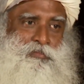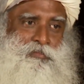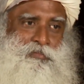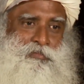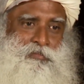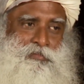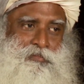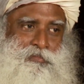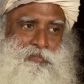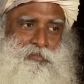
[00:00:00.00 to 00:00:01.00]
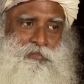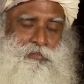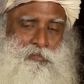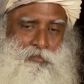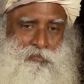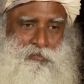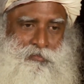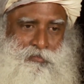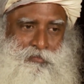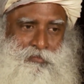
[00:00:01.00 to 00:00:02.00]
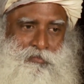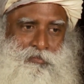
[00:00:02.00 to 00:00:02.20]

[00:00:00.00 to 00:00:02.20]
(silence)